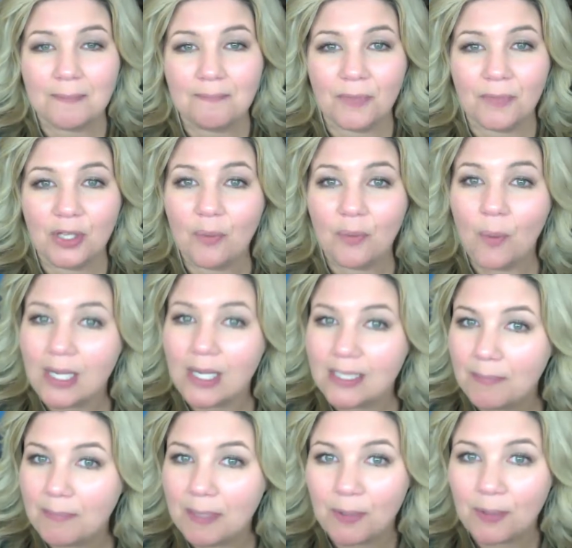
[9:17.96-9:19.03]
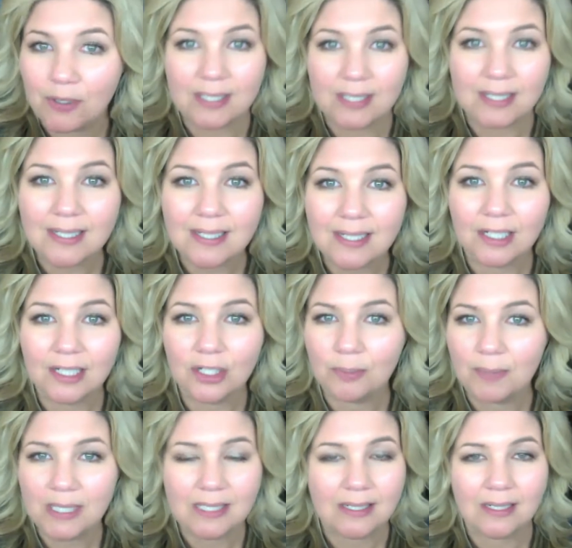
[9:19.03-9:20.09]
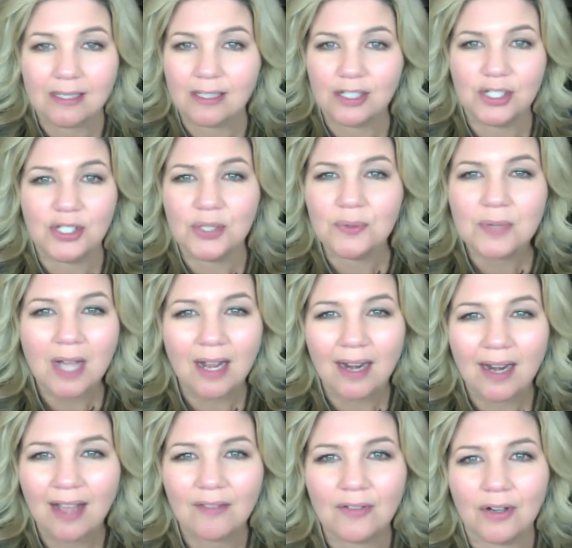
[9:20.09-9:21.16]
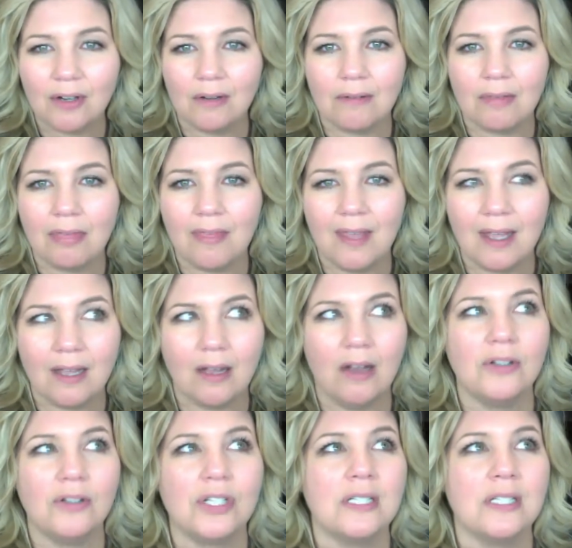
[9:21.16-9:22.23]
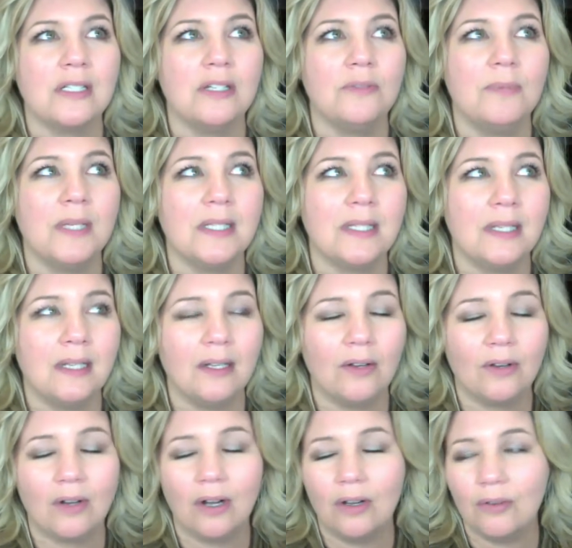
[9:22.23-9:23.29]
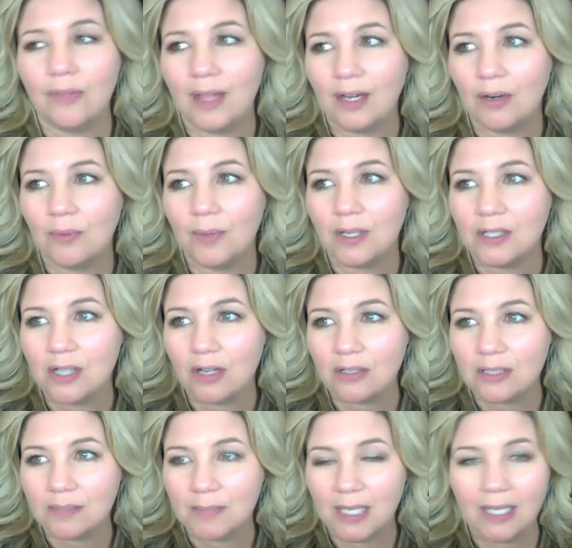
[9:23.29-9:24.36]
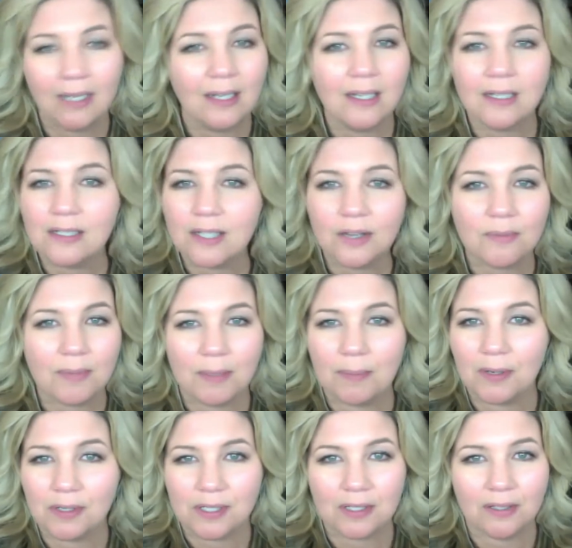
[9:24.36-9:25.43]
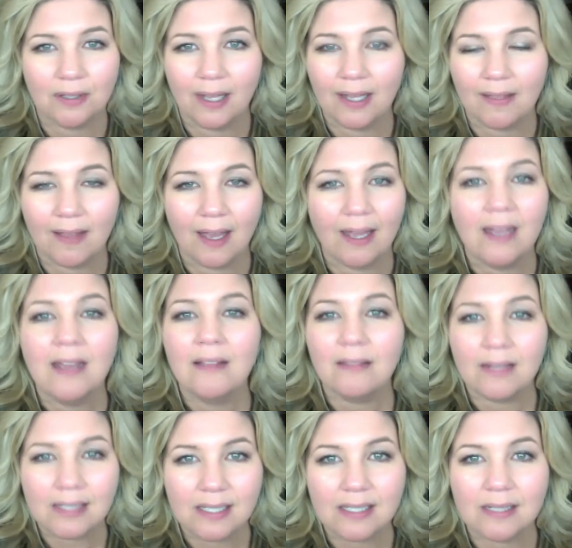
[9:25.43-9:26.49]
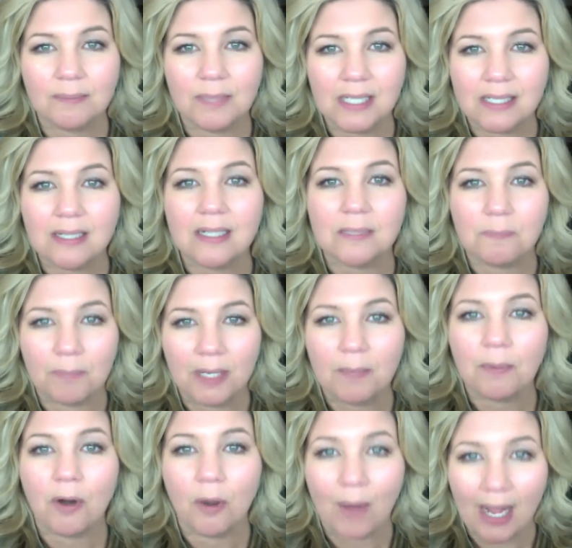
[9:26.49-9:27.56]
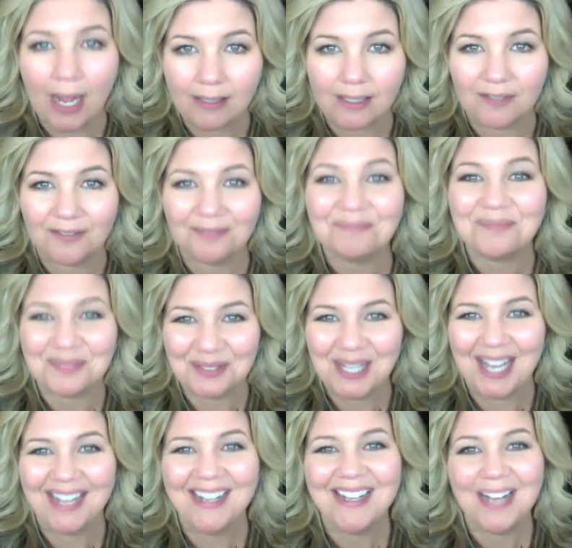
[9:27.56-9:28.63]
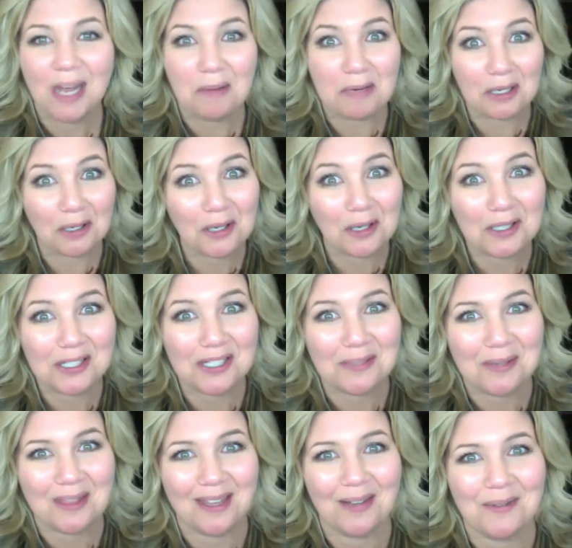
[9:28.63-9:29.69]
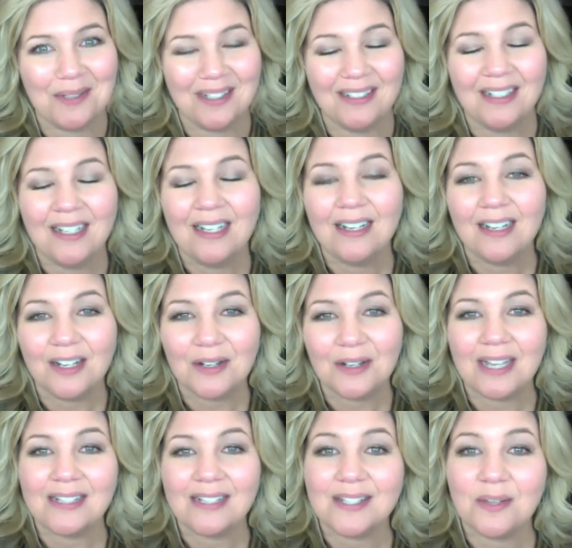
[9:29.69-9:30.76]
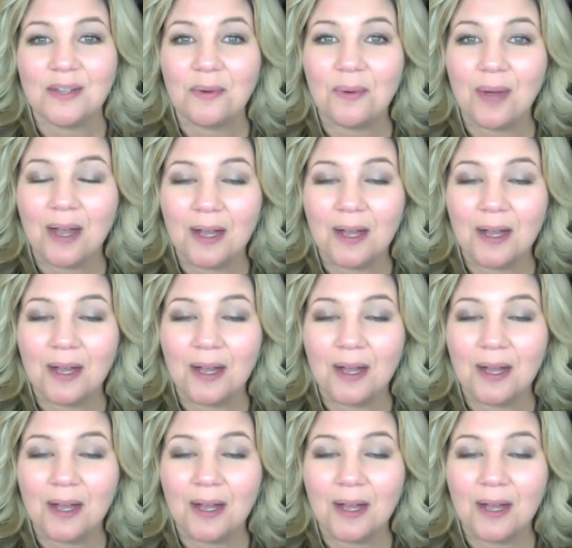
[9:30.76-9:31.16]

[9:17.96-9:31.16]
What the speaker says: you want to be persistent in your business. Do not ever think, oh, she's too busy, or, oh, they don't want to talk to me. Don't be personal like that. This is a business. Be proactive. Okay? I'm going to encourage you with that one. Okay, so